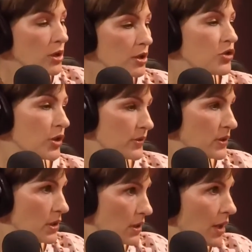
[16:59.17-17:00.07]
ingest
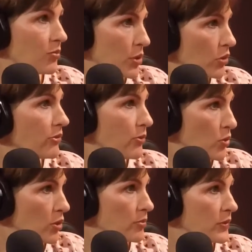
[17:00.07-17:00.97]
it. They have pill
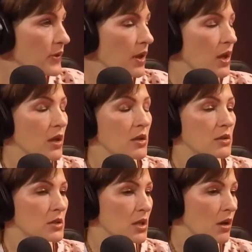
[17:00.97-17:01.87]
forms,
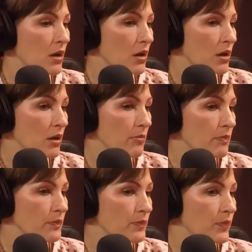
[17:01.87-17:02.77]
and
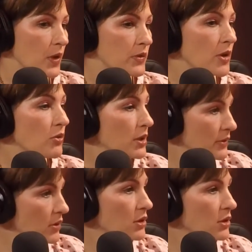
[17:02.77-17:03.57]
so it's going to